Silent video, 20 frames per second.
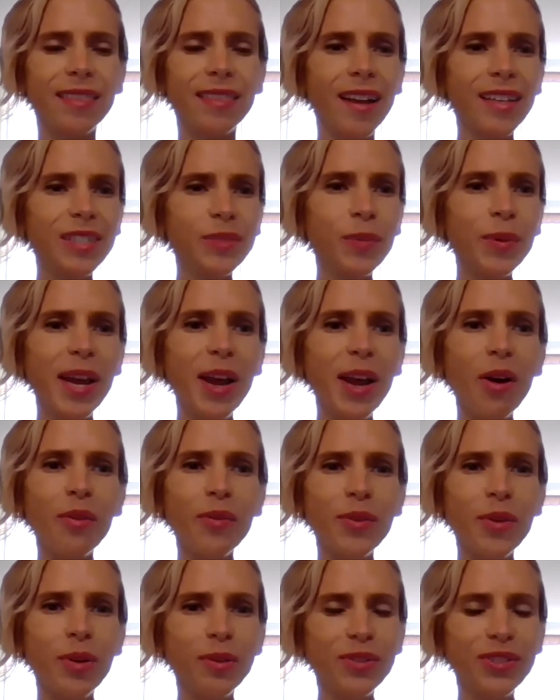That's what
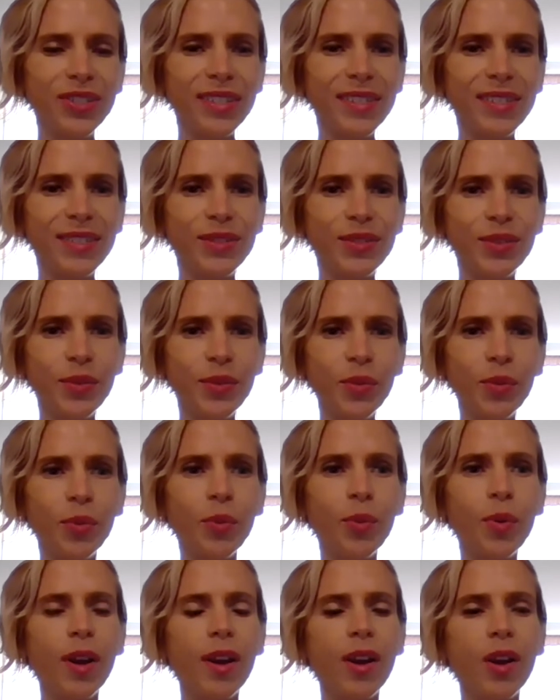health coaches do.